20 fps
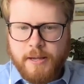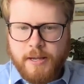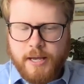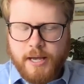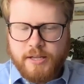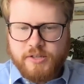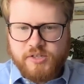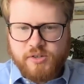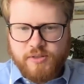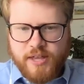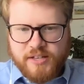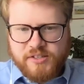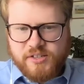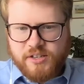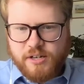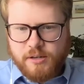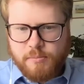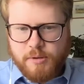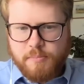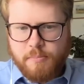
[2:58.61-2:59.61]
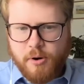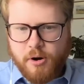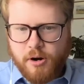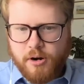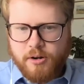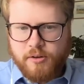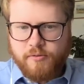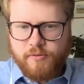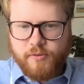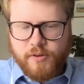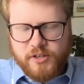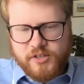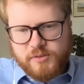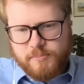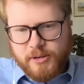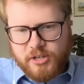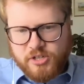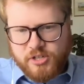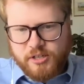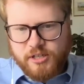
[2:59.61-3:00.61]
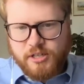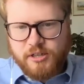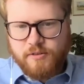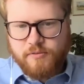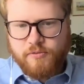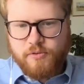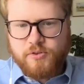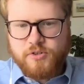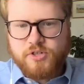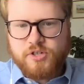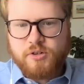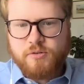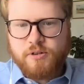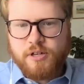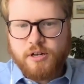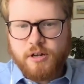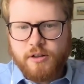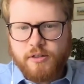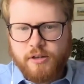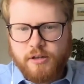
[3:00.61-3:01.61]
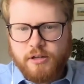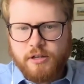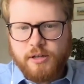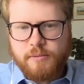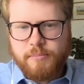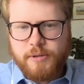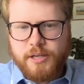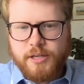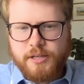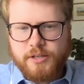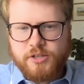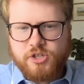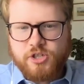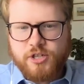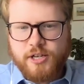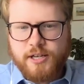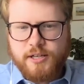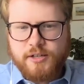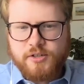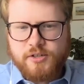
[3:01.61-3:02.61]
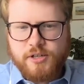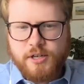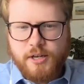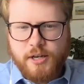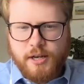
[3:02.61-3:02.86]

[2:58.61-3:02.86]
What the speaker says: And so that's going to be part of especially the first unit on the Columbian Exchange,